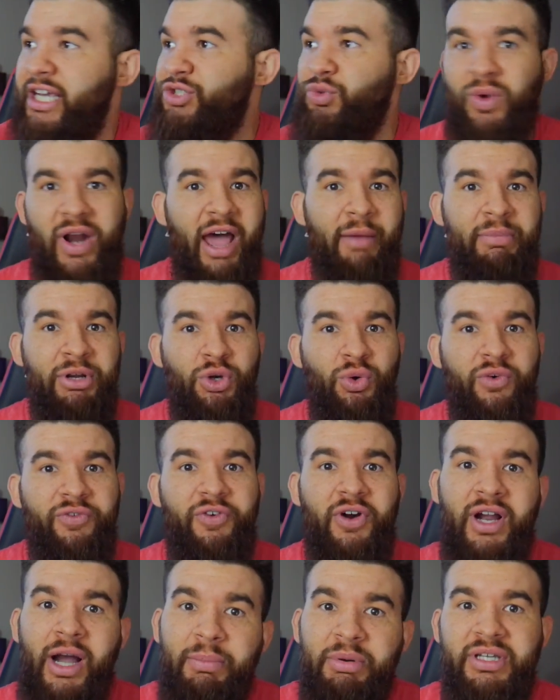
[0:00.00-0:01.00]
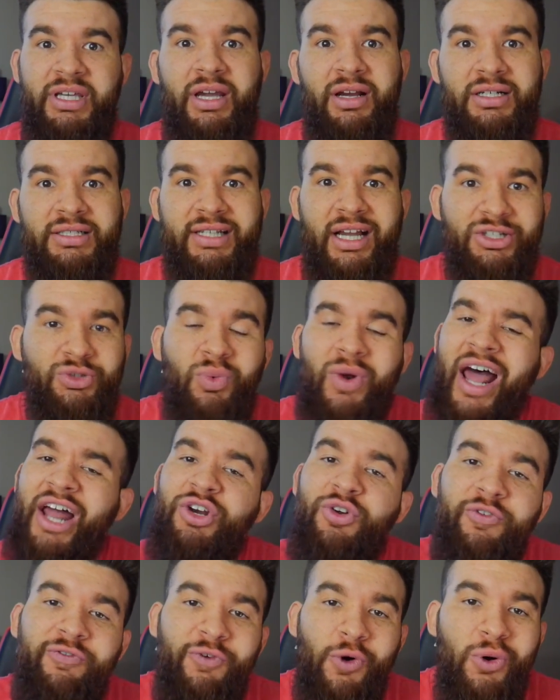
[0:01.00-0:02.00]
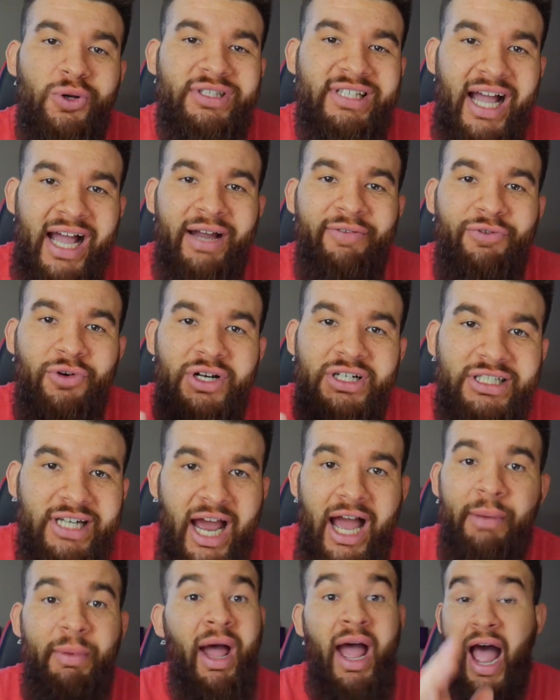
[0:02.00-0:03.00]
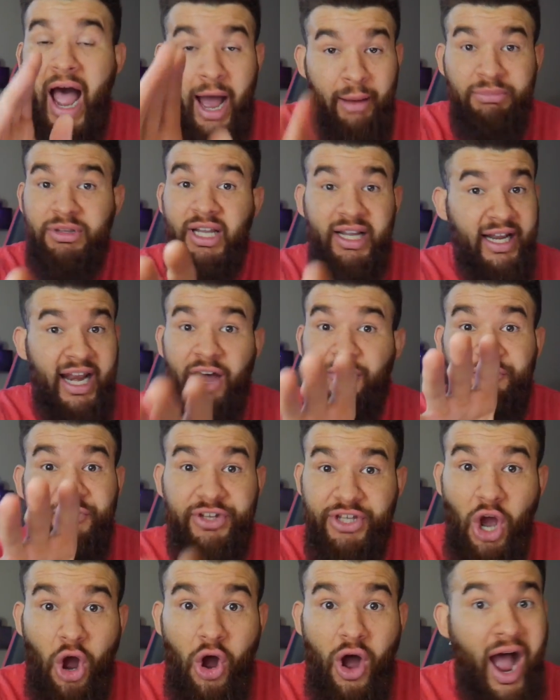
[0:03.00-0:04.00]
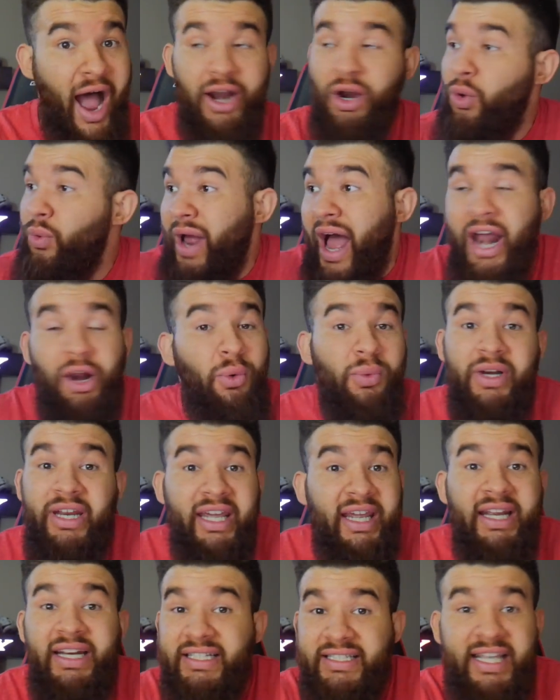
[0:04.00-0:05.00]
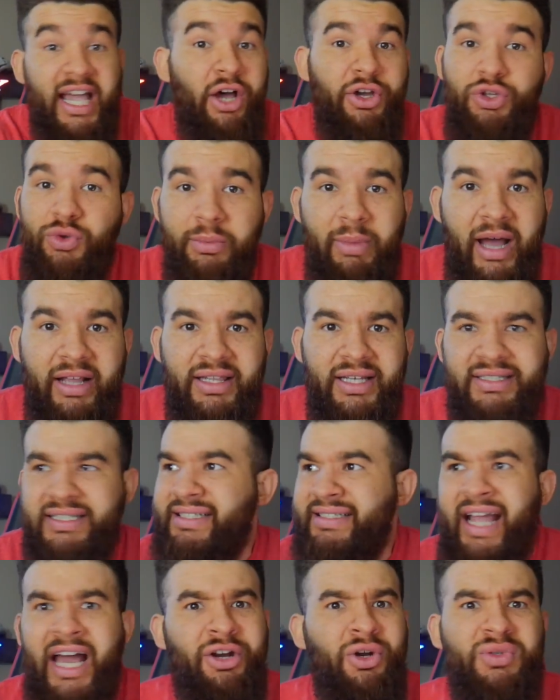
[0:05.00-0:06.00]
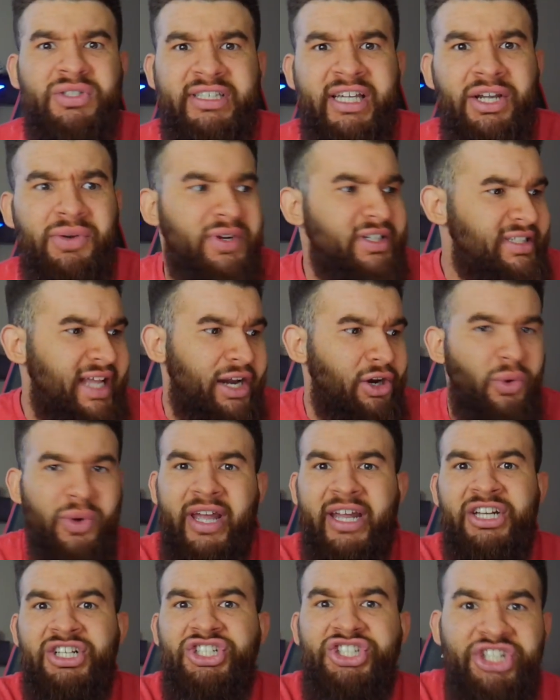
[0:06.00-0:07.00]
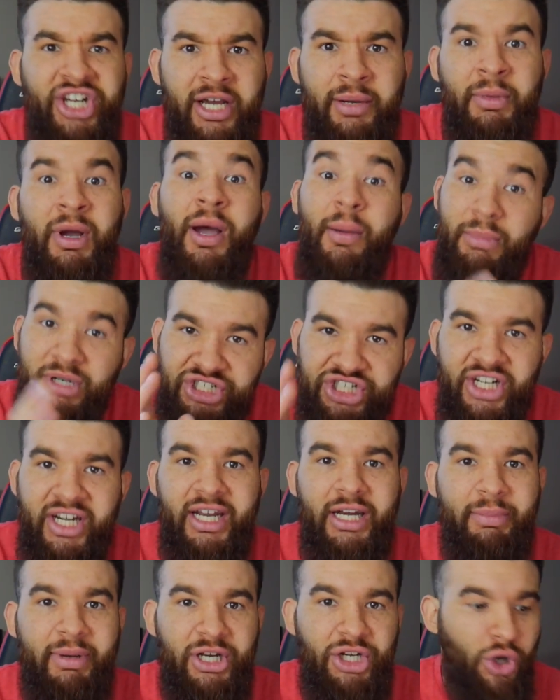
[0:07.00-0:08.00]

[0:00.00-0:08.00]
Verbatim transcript: It's what I've been doing for a couple years, now. that's what I do full time for a job. I'm looking out for y'all. I don't I don't need to tell you about this. It's not no secret, it's not no hidden gem, but you need to be